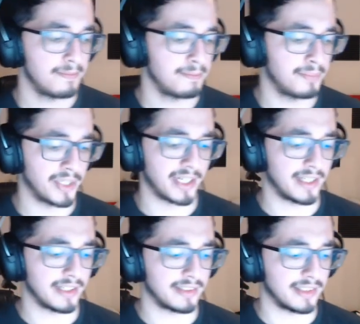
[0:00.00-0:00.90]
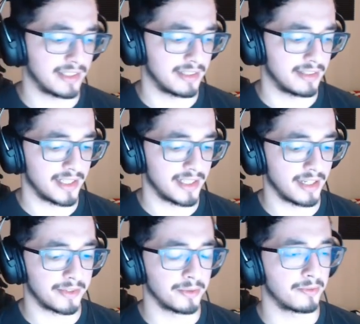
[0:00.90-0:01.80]
but I guess at the end of the day,
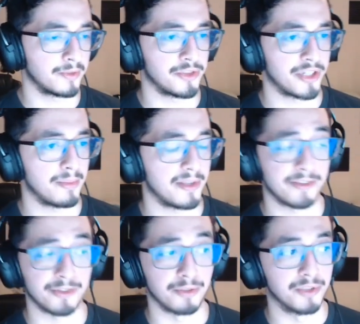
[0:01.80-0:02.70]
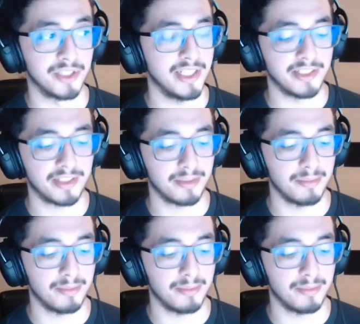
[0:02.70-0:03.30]
if you're going for a job that's super niche,